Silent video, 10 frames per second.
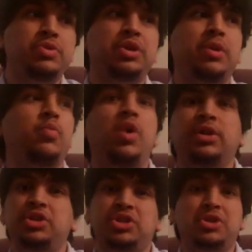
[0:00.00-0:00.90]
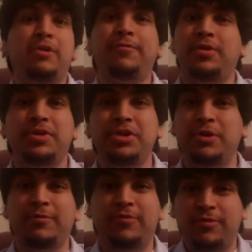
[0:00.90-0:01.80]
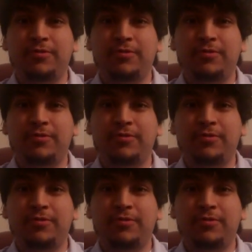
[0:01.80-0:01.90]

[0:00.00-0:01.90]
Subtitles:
you can watch stuff on here for